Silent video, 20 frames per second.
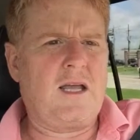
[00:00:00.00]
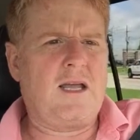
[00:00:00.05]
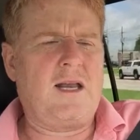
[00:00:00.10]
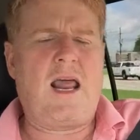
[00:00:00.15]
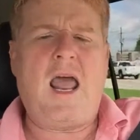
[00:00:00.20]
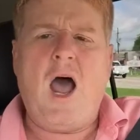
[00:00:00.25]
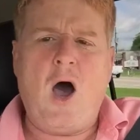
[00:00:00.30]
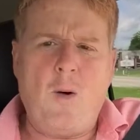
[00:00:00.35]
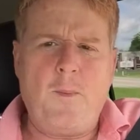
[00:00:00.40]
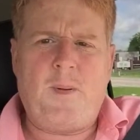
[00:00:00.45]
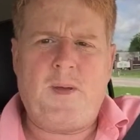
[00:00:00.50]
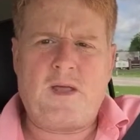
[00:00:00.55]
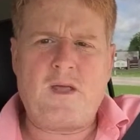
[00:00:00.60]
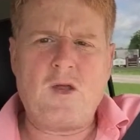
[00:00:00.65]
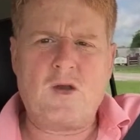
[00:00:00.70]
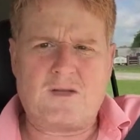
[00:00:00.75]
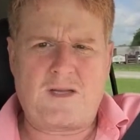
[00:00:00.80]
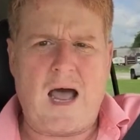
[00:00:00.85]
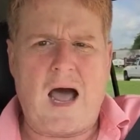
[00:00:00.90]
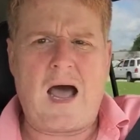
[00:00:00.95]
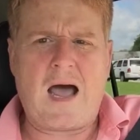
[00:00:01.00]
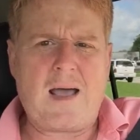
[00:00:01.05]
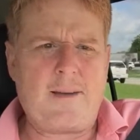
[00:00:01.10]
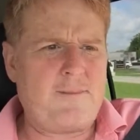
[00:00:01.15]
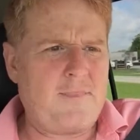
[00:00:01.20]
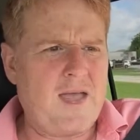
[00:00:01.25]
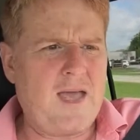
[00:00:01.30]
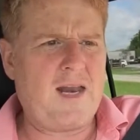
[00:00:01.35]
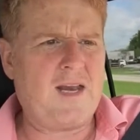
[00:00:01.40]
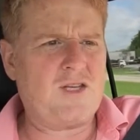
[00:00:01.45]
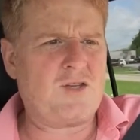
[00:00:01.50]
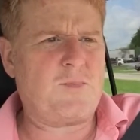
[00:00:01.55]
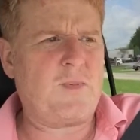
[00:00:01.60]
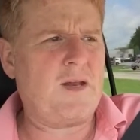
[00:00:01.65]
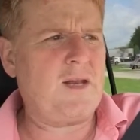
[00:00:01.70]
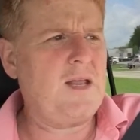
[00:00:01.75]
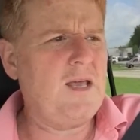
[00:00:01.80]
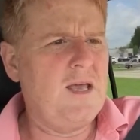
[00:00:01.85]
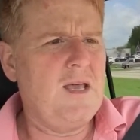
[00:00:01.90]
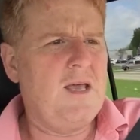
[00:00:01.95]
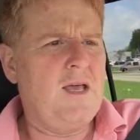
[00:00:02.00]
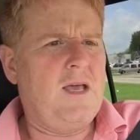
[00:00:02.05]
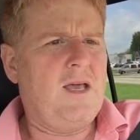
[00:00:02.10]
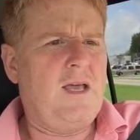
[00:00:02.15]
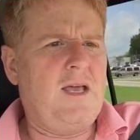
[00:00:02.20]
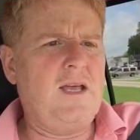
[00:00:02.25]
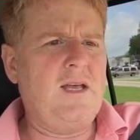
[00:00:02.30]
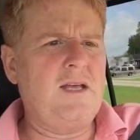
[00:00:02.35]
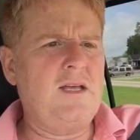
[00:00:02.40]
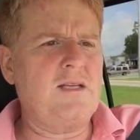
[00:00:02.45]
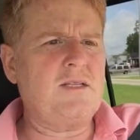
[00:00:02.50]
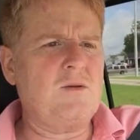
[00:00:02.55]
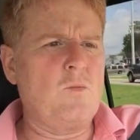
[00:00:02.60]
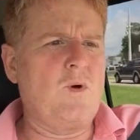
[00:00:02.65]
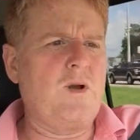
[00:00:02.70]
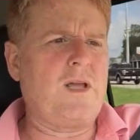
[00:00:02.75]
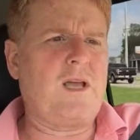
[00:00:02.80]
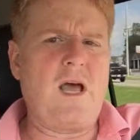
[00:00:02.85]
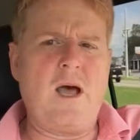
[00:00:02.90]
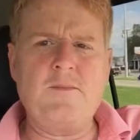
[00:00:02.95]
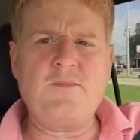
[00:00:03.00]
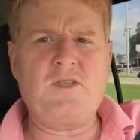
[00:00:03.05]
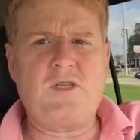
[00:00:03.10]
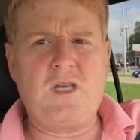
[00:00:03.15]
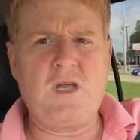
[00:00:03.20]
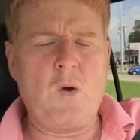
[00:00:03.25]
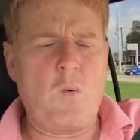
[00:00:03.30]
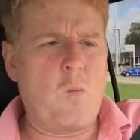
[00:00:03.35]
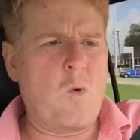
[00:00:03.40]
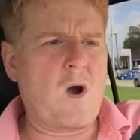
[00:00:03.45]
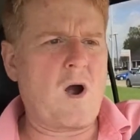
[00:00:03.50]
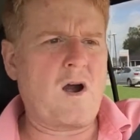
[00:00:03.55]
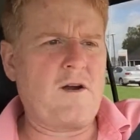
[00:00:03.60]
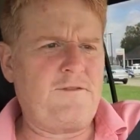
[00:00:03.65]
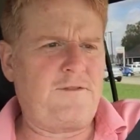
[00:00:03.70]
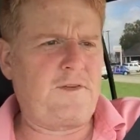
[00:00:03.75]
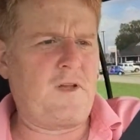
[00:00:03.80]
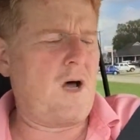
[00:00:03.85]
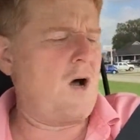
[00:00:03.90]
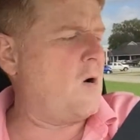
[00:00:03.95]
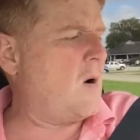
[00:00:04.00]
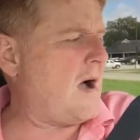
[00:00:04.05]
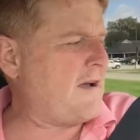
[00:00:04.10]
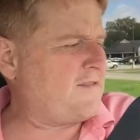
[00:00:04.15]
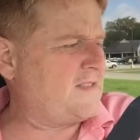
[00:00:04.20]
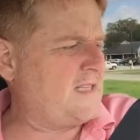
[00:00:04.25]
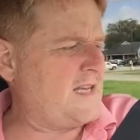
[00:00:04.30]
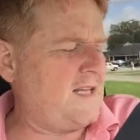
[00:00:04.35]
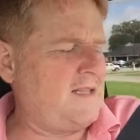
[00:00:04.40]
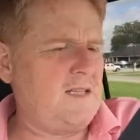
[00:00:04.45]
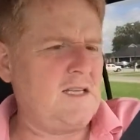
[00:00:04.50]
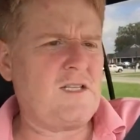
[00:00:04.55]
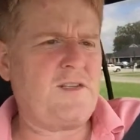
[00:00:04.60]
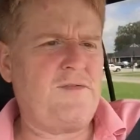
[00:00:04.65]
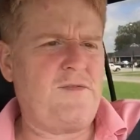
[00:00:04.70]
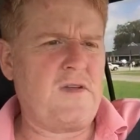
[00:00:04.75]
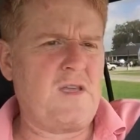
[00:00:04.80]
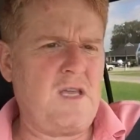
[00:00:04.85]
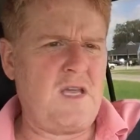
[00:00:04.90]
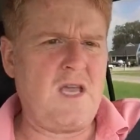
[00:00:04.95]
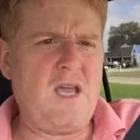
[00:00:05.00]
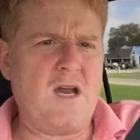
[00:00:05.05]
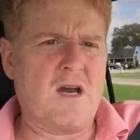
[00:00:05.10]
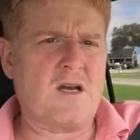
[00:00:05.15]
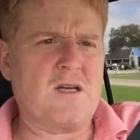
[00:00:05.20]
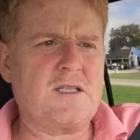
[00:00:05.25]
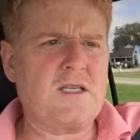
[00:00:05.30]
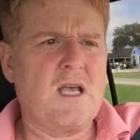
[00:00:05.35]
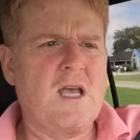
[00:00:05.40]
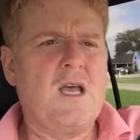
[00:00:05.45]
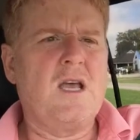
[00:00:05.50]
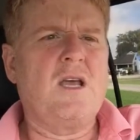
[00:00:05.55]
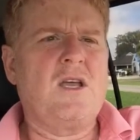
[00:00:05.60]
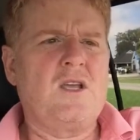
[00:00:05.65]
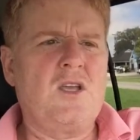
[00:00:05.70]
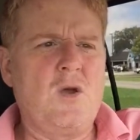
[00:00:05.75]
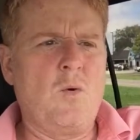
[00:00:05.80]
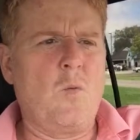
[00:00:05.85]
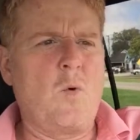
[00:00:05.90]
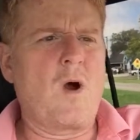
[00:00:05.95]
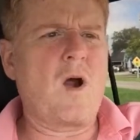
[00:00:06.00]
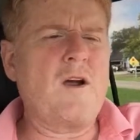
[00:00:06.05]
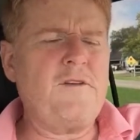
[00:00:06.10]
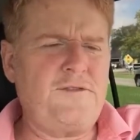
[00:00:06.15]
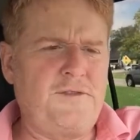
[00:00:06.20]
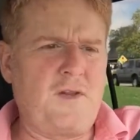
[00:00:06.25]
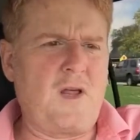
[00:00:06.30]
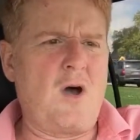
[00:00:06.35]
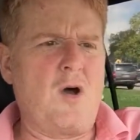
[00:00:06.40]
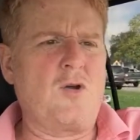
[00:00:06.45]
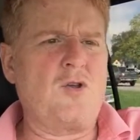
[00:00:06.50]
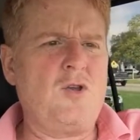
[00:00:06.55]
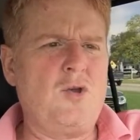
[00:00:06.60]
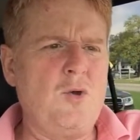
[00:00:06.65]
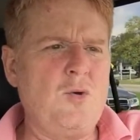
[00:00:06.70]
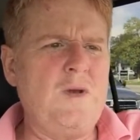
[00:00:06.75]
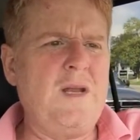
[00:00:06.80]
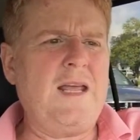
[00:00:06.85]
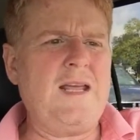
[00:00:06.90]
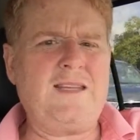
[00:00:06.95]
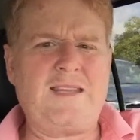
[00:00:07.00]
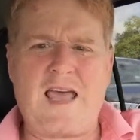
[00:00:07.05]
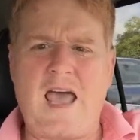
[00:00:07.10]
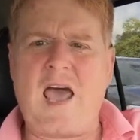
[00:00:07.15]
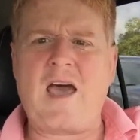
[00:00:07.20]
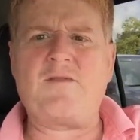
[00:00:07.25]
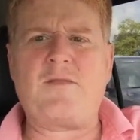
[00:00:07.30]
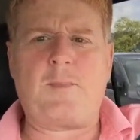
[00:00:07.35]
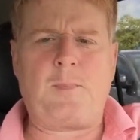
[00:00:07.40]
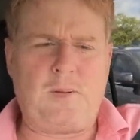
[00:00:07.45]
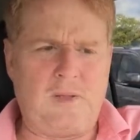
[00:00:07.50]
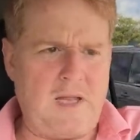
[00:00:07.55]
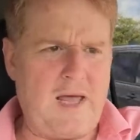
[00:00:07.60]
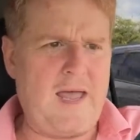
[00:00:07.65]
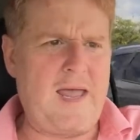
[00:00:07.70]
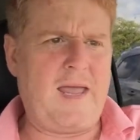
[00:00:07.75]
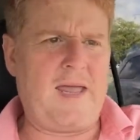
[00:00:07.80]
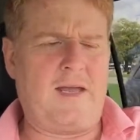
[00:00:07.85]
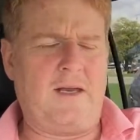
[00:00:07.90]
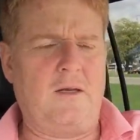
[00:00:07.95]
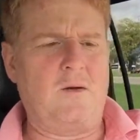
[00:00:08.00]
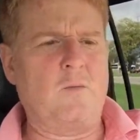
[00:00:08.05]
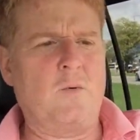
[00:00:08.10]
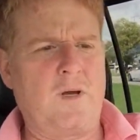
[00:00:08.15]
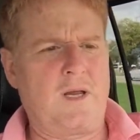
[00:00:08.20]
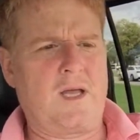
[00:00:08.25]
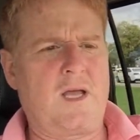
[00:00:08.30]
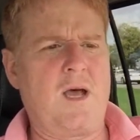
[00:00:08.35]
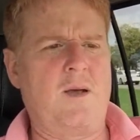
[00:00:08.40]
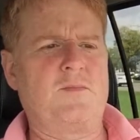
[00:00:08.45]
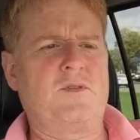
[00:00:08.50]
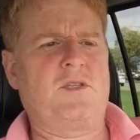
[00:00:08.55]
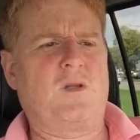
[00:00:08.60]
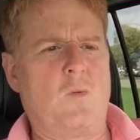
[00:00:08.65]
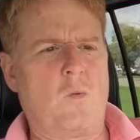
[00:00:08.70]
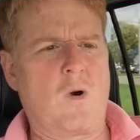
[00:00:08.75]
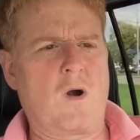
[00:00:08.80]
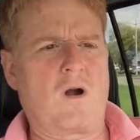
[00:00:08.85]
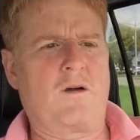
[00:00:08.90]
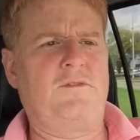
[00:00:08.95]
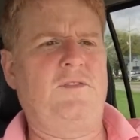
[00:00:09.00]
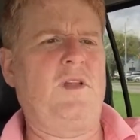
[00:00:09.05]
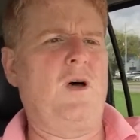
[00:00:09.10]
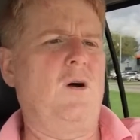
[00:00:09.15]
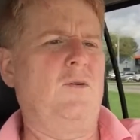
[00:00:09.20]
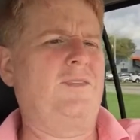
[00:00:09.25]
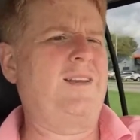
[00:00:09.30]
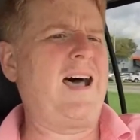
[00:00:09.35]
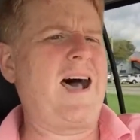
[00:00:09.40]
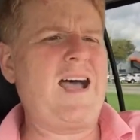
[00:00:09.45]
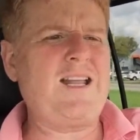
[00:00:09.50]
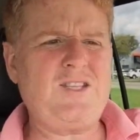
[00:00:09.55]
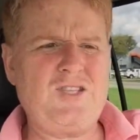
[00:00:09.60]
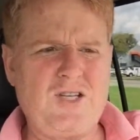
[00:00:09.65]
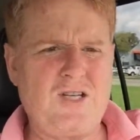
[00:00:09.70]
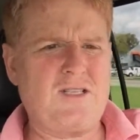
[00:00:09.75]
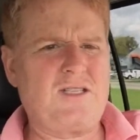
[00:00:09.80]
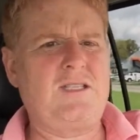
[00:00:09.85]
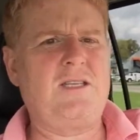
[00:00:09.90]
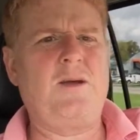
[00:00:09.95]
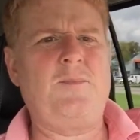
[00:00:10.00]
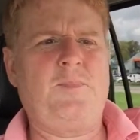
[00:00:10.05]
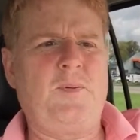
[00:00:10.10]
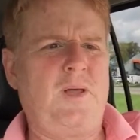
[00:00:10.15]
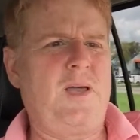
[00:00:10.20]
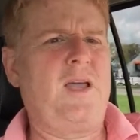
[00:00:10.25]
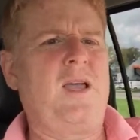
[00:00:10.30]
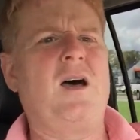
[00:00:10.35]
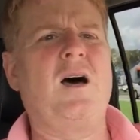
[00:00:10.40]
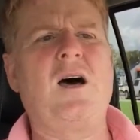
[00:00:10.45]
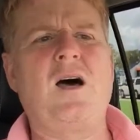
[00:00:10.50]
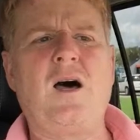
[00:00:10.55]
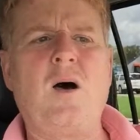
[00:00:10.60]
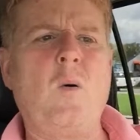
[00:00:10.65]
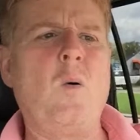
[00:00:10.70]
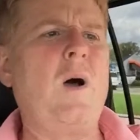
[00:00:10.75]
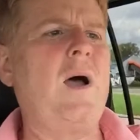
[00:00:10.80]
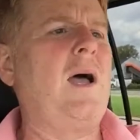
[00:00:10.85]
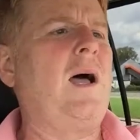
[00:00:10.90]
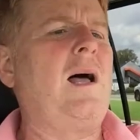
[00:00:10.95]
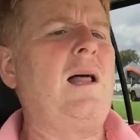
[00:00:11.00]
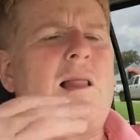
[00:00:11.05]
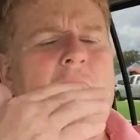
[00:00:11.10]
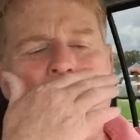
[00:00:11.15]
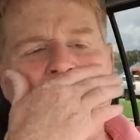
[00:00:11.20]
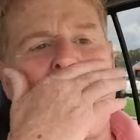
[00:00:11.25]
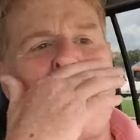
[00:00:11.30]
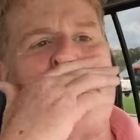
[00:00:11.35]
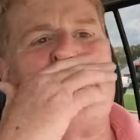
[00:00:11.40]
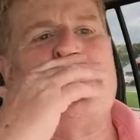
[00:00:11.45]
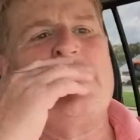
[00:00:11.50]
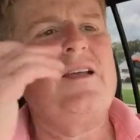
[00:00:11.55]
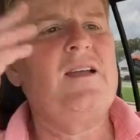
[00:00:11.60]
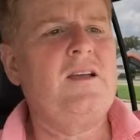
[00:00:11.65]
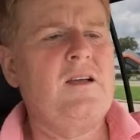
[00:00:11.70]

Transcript: in helping your time management is when it comes to your workflow. I've said this for years. Your workflow, you need to have a plan when it comes to workflow, not just simply, uh, well, uh,